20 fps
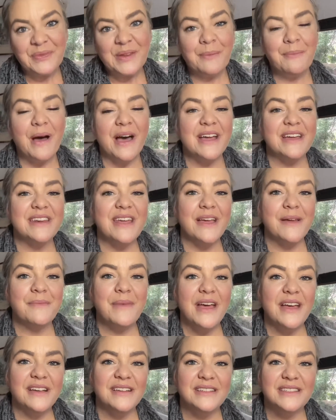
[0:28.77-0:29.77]
My name
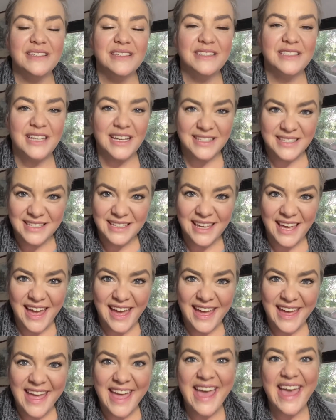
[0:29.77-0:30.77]
is Jessica
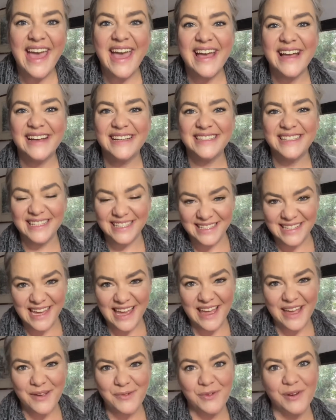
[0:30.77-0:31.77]
and
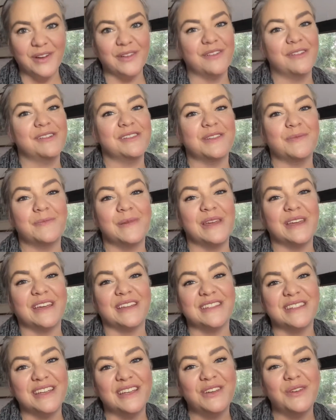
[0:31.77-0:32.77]
today we're going to be
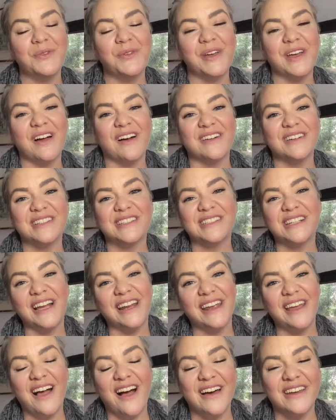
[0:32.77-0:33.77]
continuing our
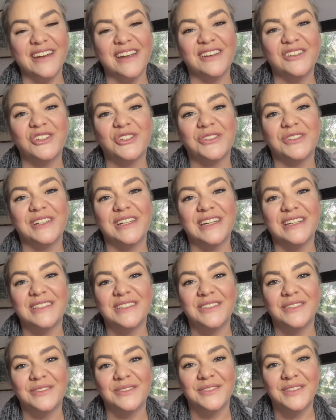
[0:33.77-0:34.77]
study on entering
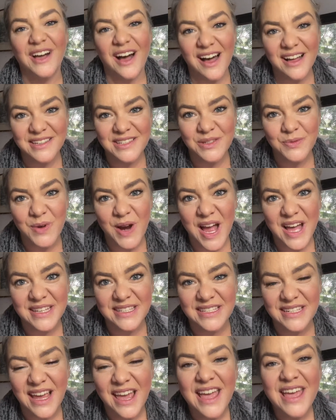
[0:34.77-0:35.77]
into God's
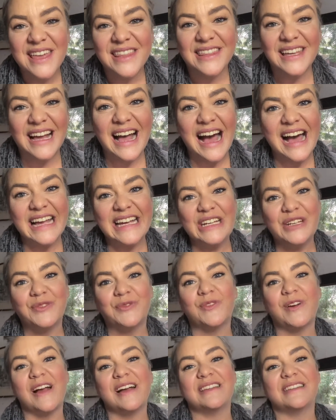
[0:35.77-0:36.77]
rest, the kind
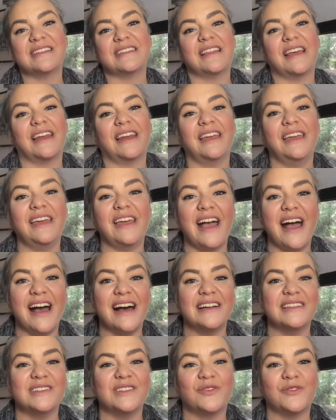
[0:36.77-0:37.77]
of rest that he
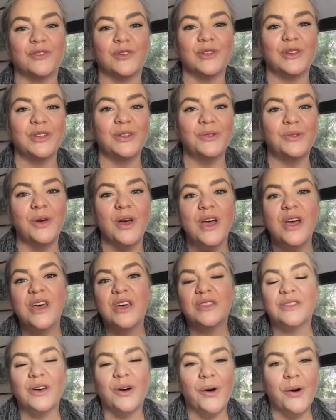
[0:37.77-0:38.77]
has for you,
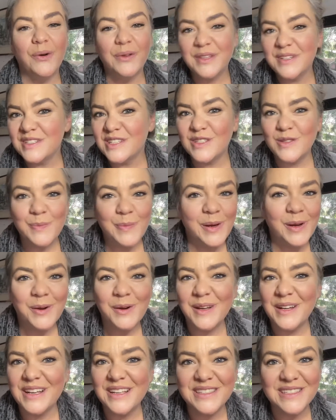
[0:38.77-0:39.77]
the Holy
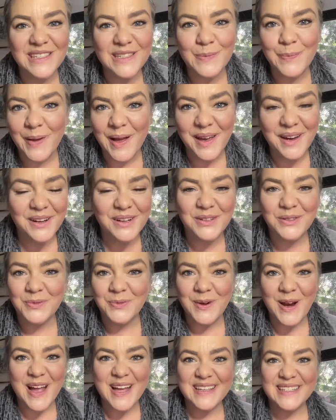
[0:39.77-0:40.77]
Spirit inspired
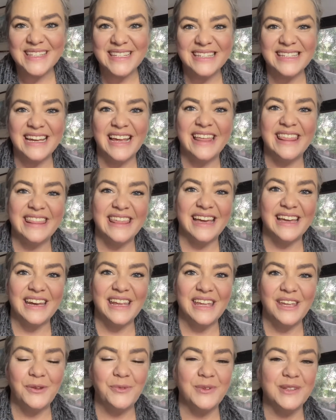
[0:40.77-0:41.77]
rest that
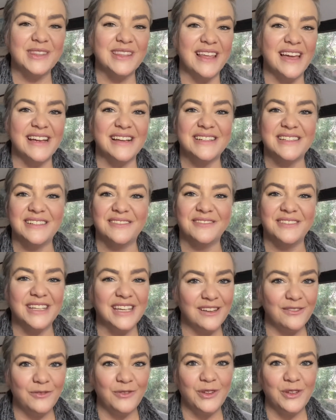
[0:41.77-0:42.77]
he would like to
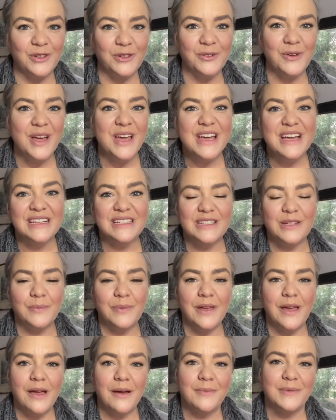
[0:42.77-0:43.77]
give you to
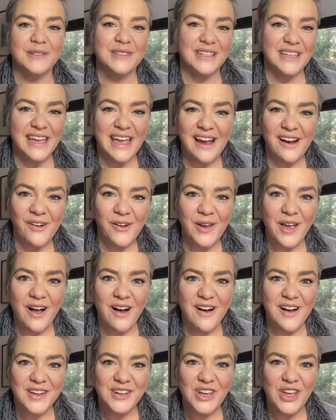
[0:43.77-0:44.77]
be able to carry
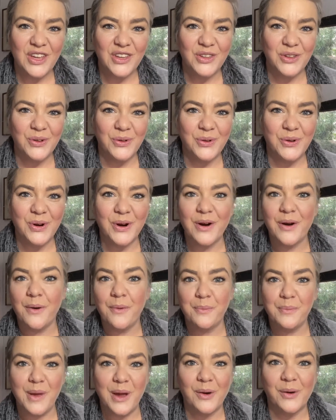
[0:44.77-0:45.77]
on your
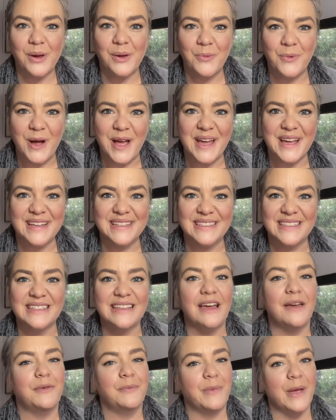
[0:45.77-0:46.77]
merry ways
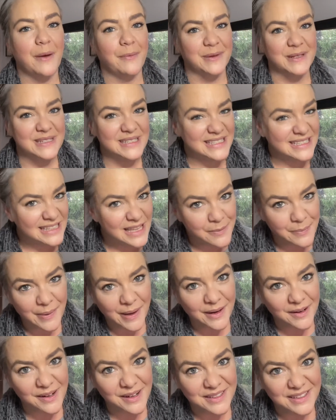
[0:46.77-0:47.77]
be able to sleep
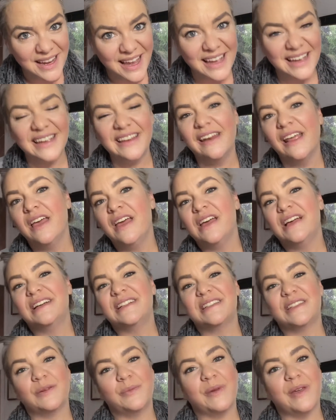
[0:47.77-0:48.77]
better at night,
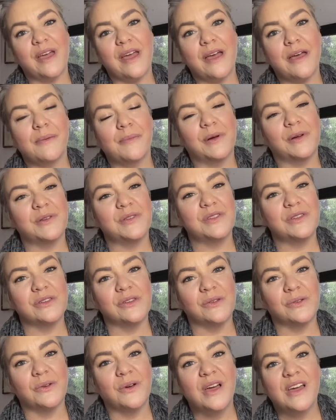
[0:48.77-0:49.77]
to be able
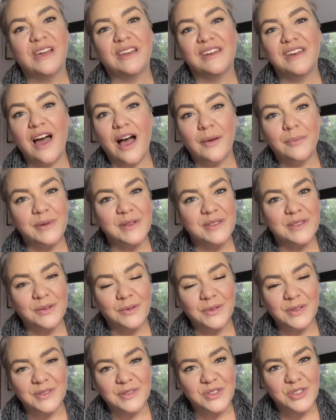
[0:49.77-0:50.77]
to not be
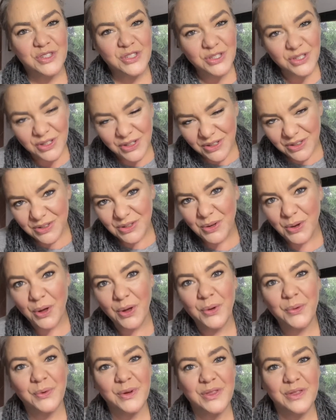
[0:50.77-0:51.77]
so concerned
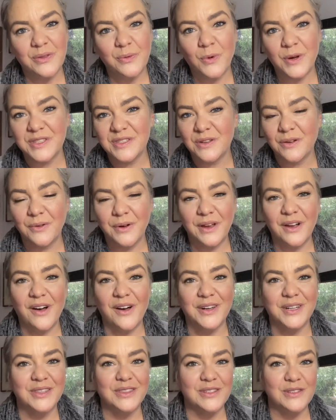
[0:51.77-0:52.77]
with what's going
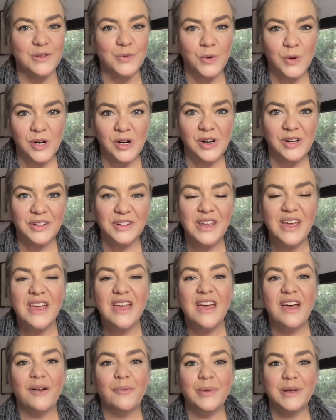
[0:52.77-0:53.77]
on in this world,
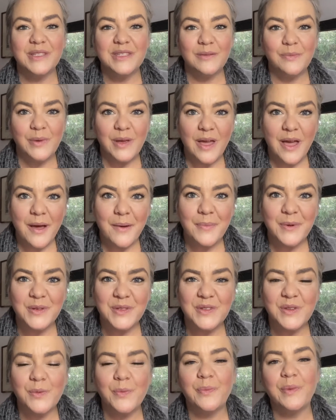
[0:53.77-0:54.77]
but to be able
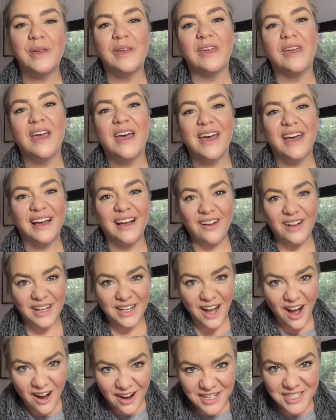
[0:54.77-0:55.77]
to be
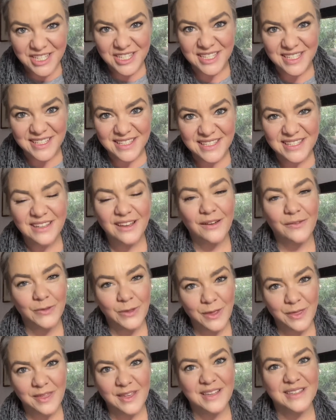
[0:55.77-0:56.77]
conscious of
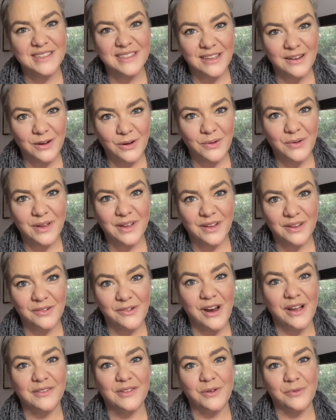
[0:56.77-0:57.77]
the things that are going on
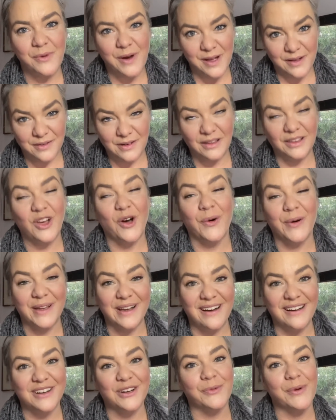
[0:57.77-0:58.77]
around around going
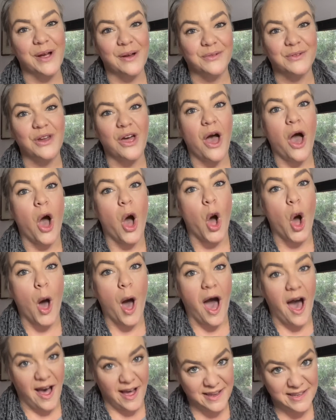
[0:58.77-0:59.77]
on around
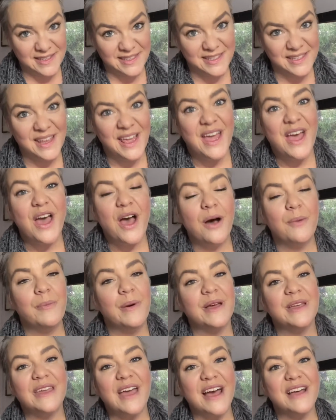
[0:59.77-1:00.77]
us,
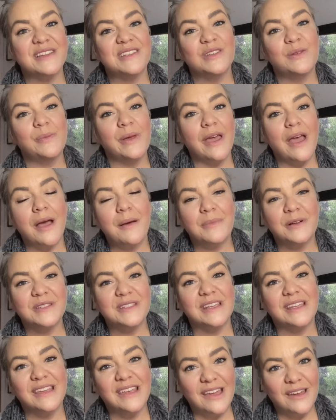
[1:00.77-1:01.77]
but yet to be able
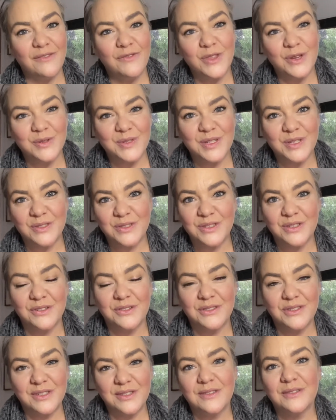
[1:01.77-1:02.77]
to give those
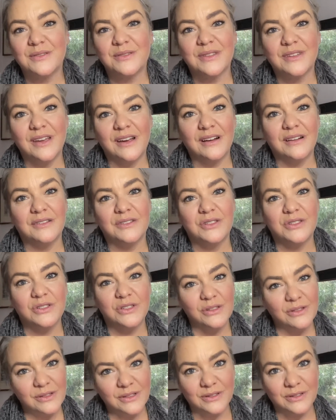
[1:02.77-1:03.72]
concerns and those cares to the